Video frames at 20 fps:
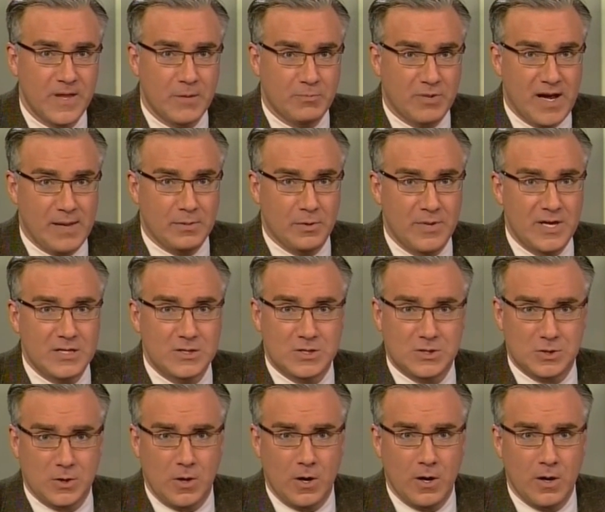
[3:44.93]
The problem
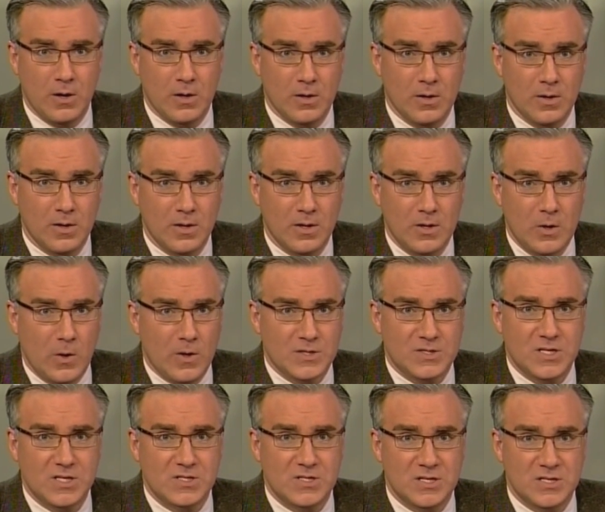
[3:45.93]
is, sir,
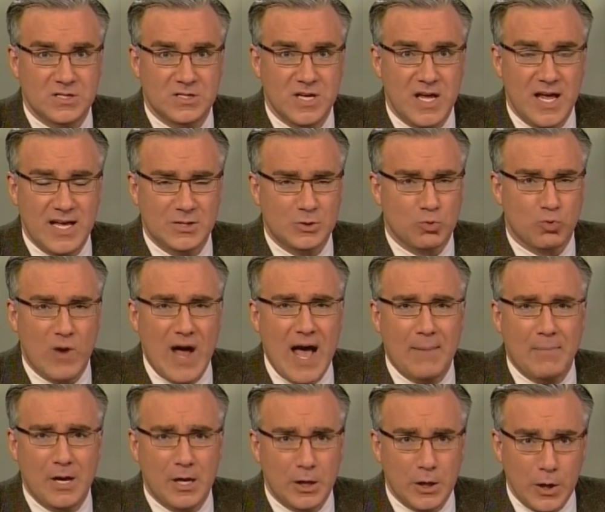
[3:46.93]
your assistance is
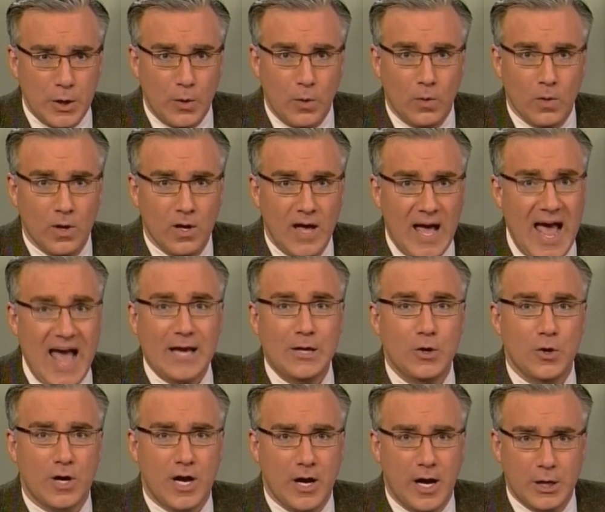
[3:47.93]
robbing you
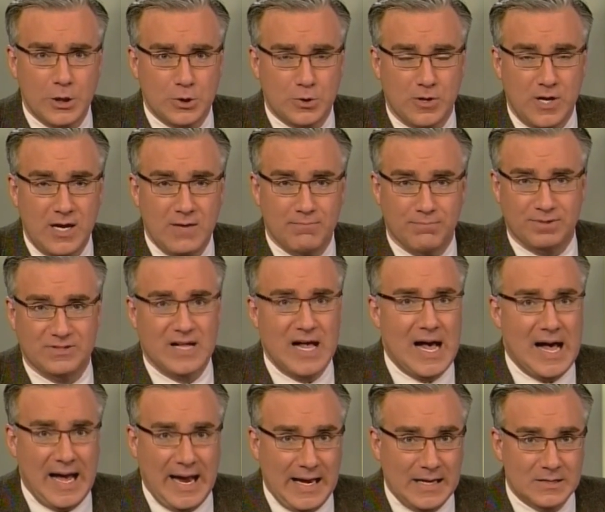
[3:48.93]
and your country
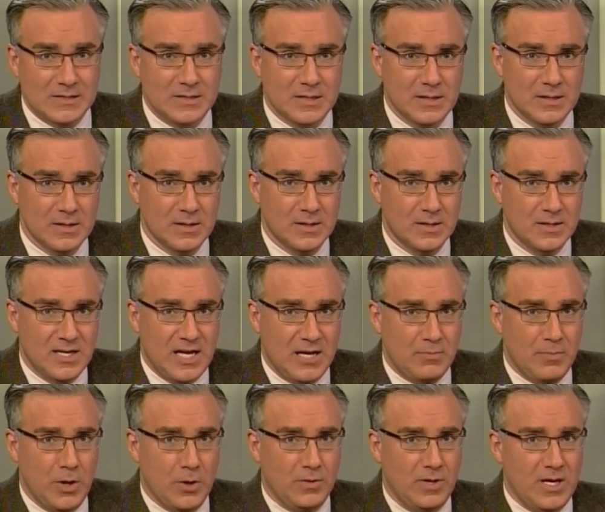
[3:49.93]
blind.
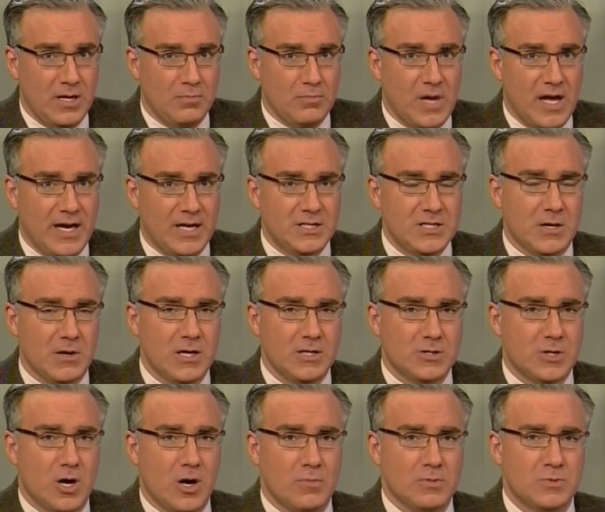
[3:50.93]
Not merely in
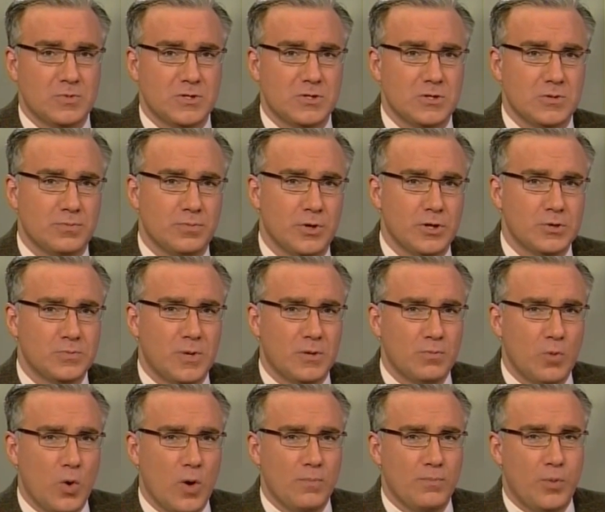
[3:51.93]
monetary terms, Mr. Bush,
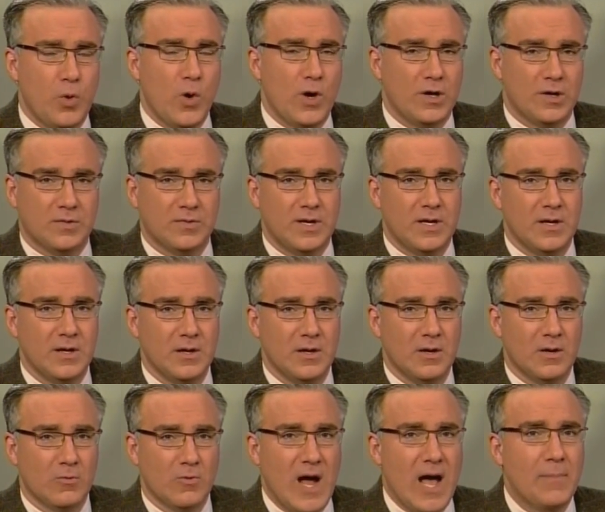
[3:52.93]
but more importantly,
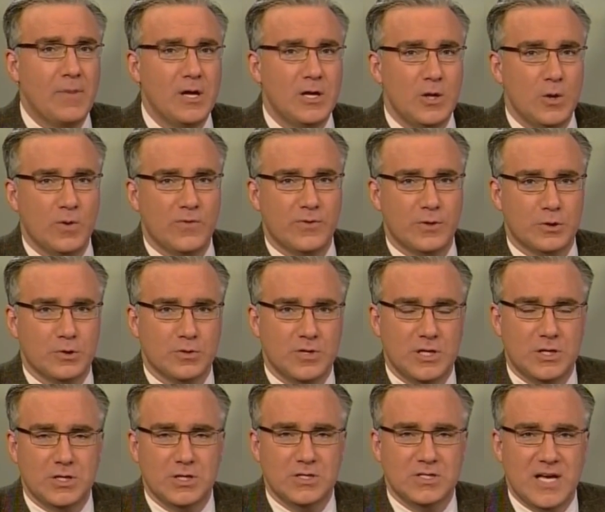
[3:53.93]
robbing you of the
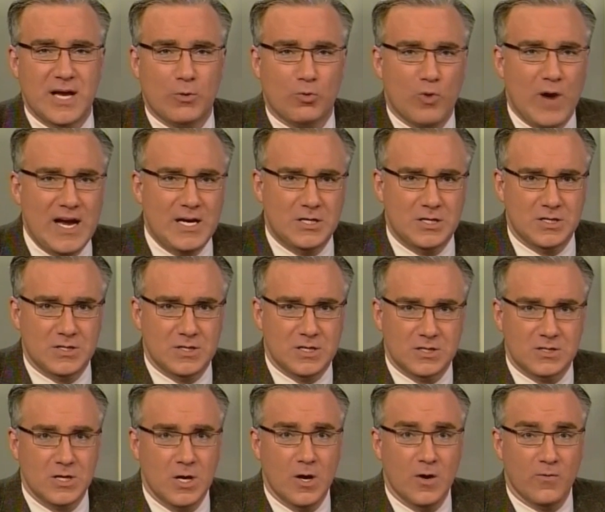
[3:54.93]
traditions and
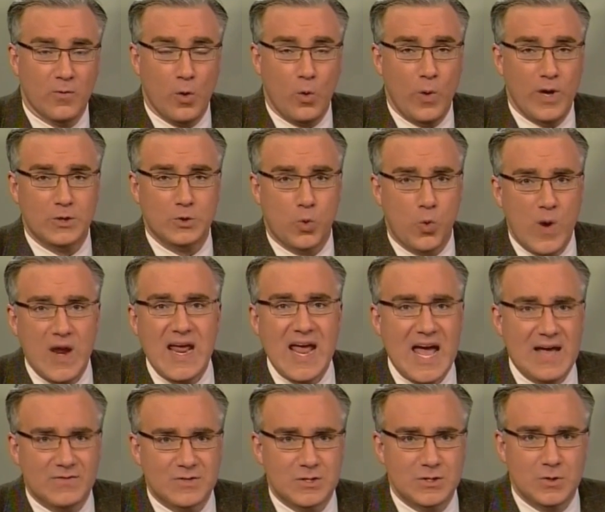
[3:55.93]
righteousness for which
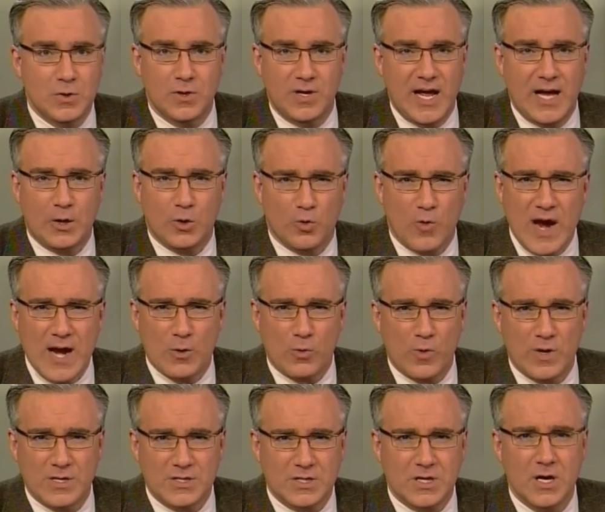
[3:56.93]
we have stood at great
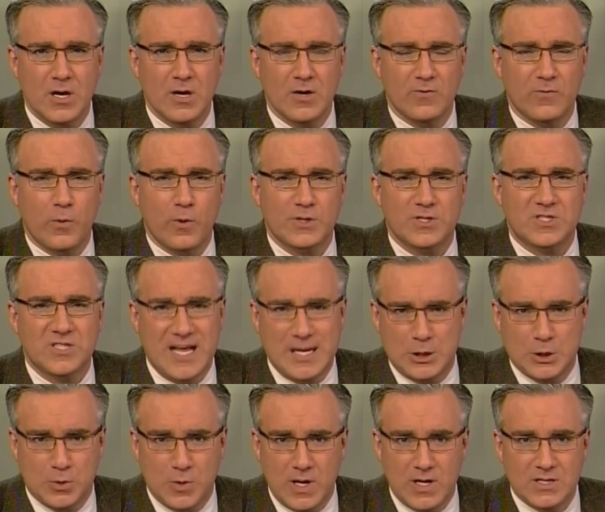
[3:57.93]
risk for
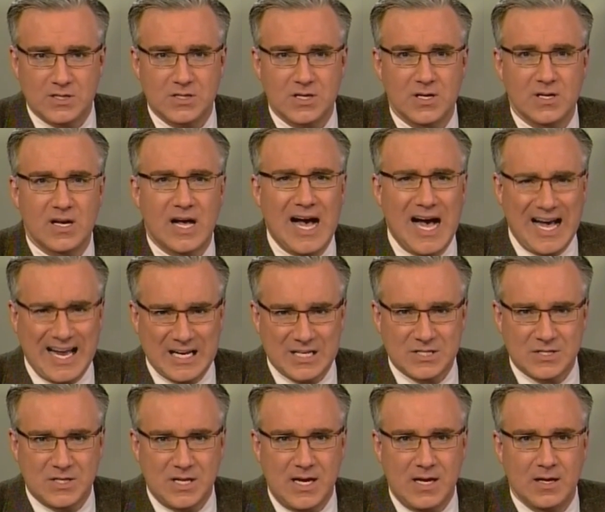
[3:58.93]
centuries.
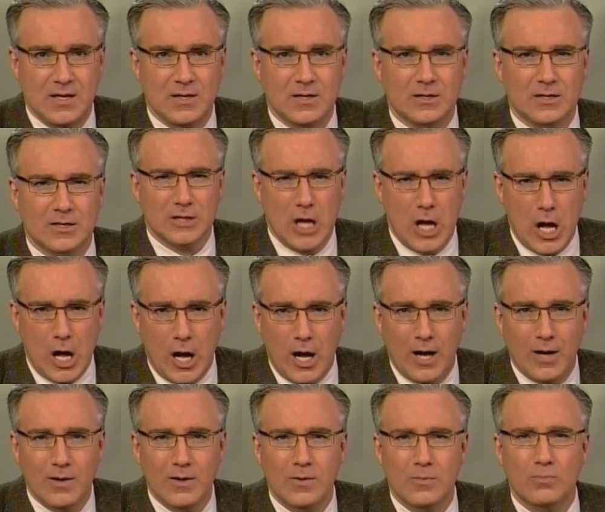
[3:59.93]
Honesty,
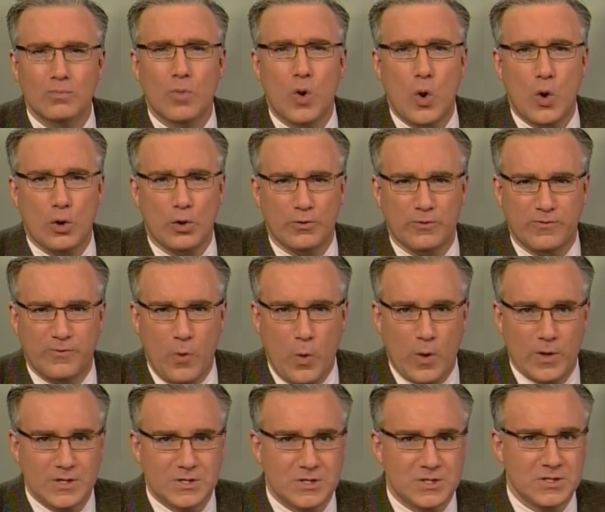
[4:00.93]
law, moral
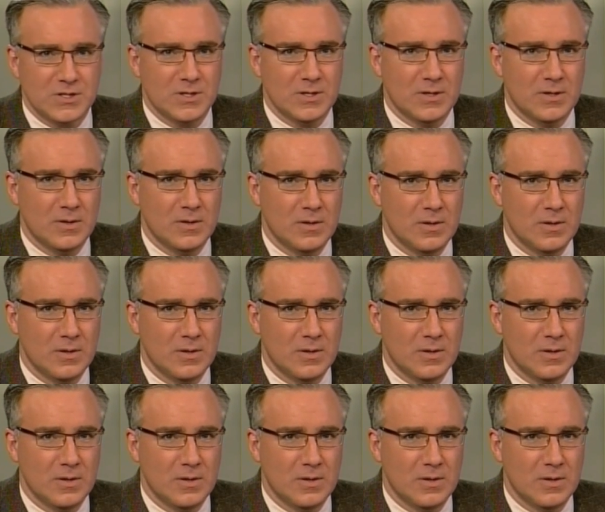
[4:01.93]
force.